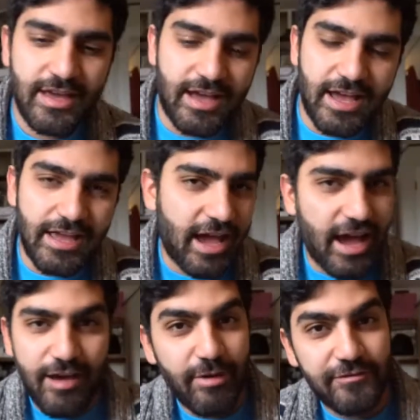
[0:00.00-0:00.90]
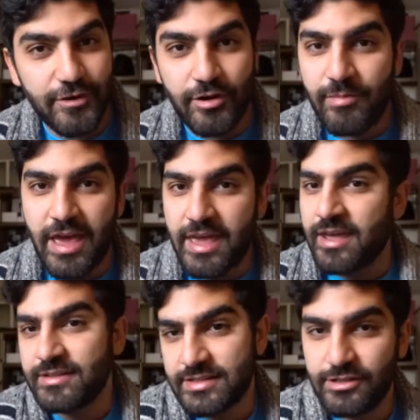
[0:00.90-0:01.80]
I have my phone in my
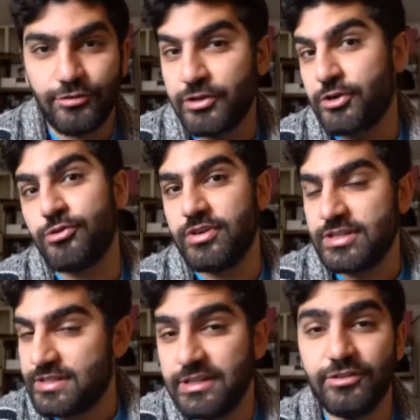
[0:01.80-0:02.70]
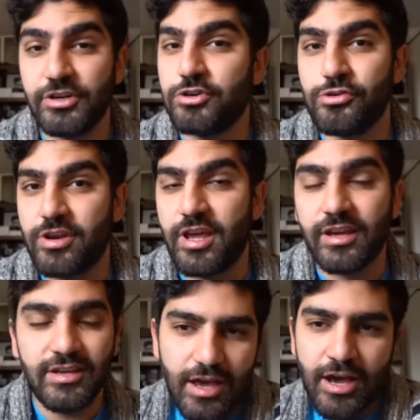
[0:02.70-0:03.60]
hand, still record, still
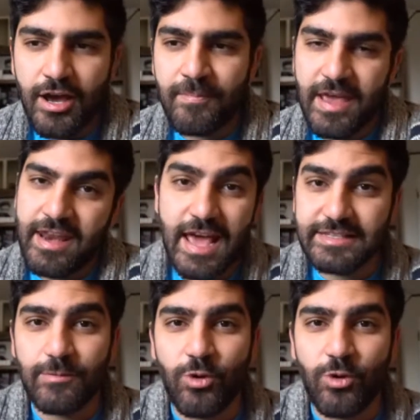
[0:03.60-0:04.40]
recording. Um, and as I'm